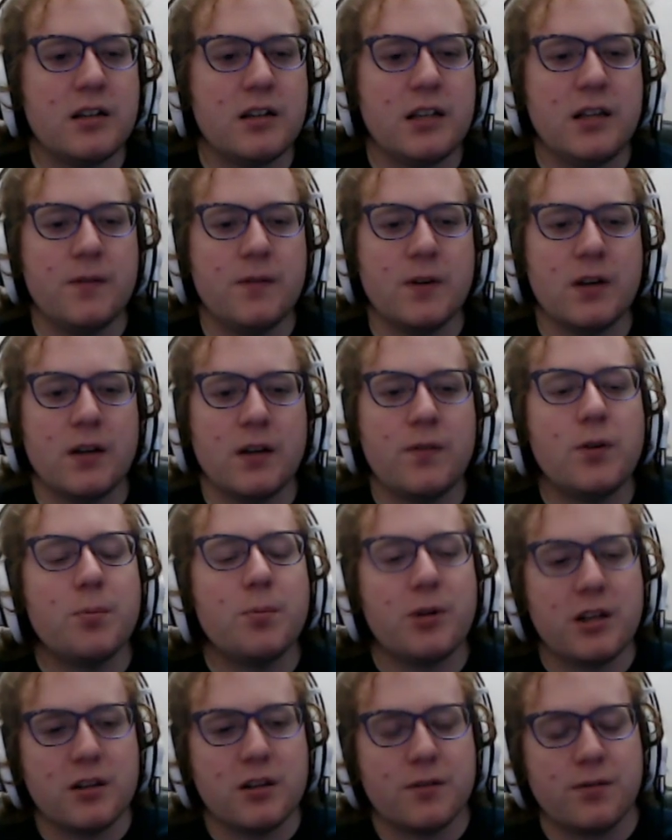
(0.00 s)
even if you
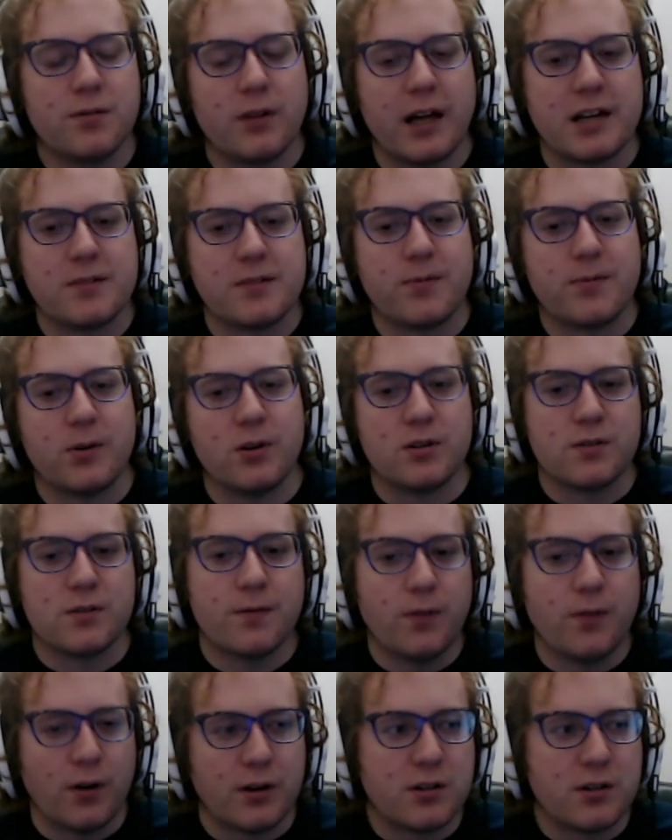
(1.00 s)
played the Flash Freeze
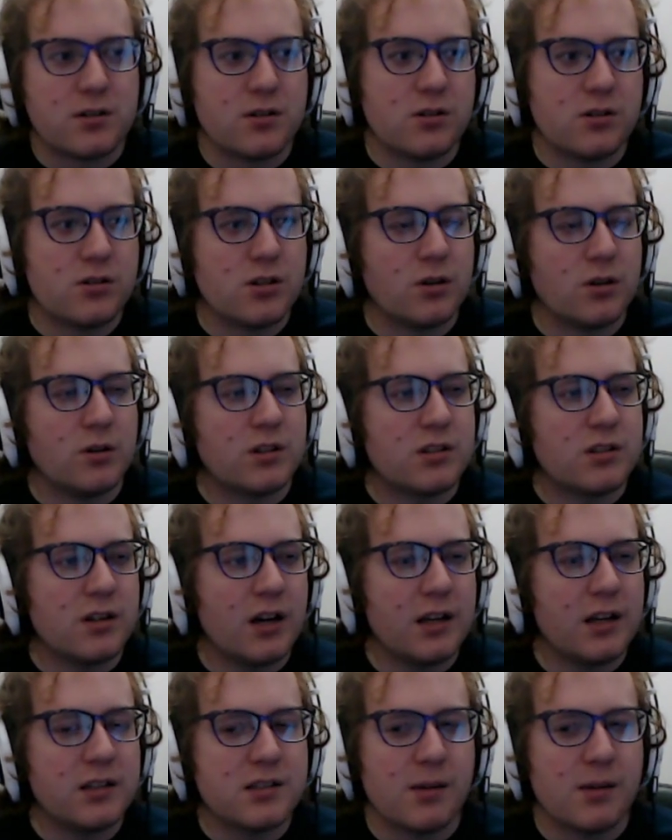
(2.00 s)
first. So it's
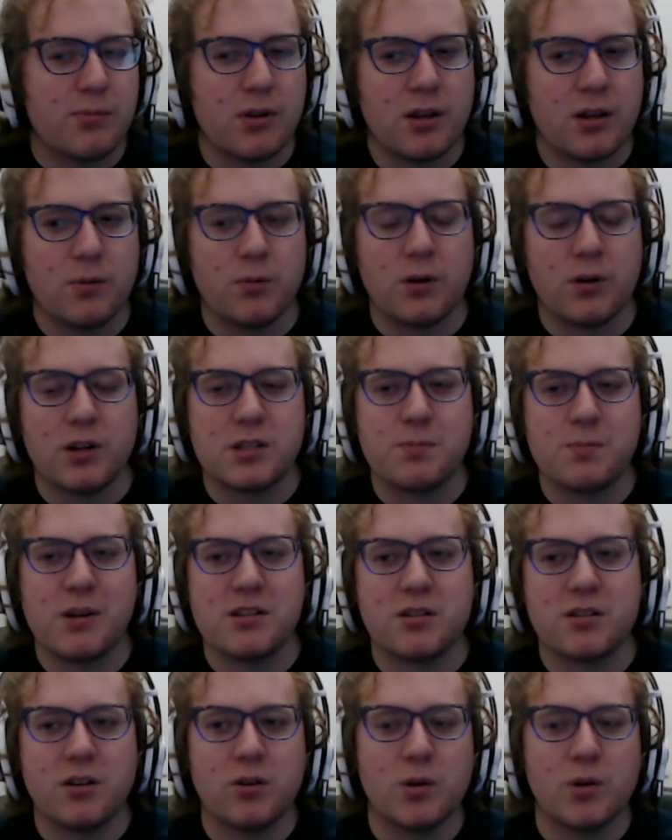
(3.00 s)
not something where it's
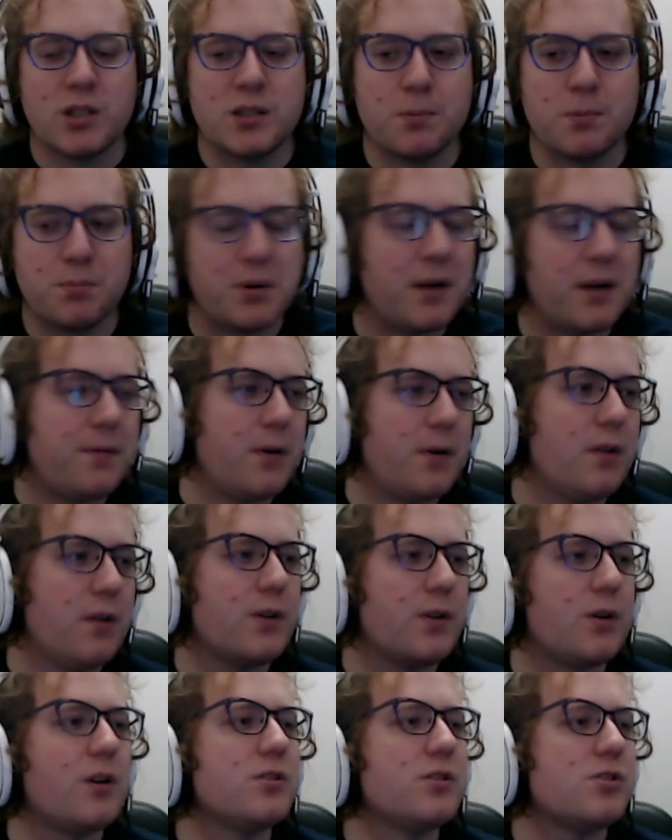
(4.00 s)
basically going to buff all of
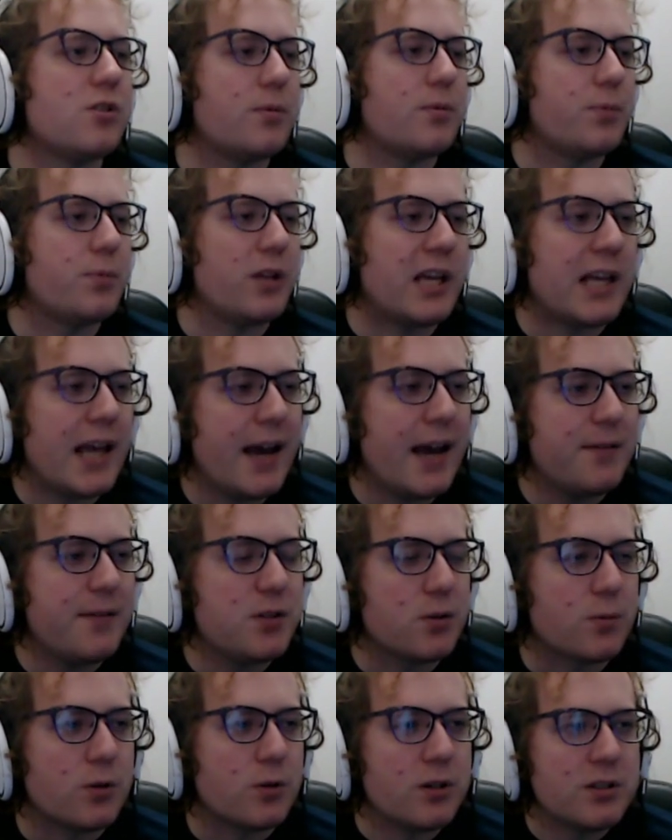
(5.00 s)
the cards that you're playing
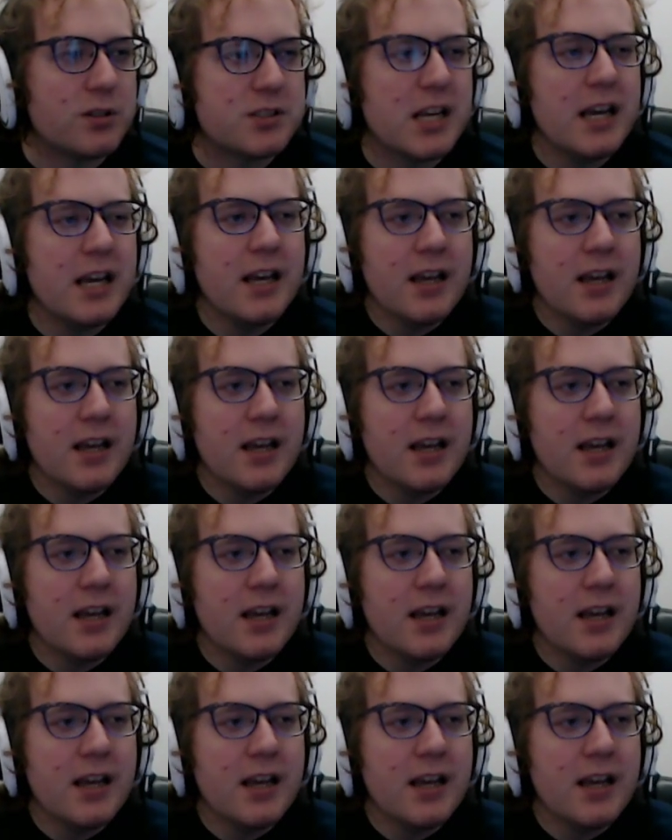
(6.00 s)
afterwards.